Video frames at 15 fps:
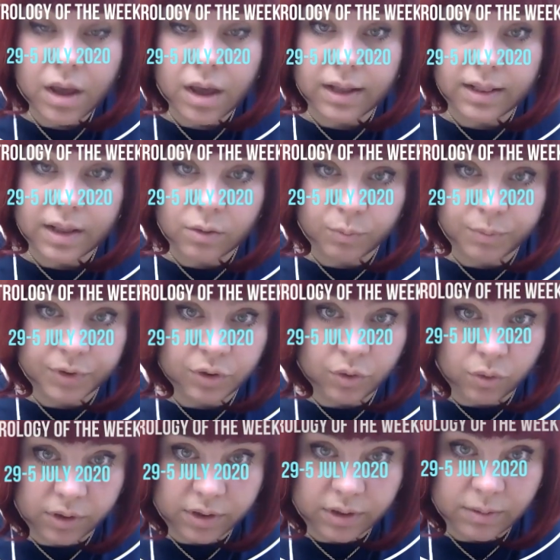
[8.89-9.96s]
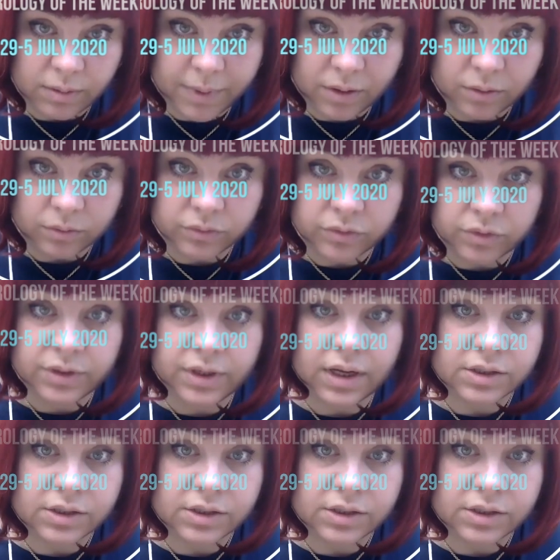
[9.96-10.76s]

and I will be talking about the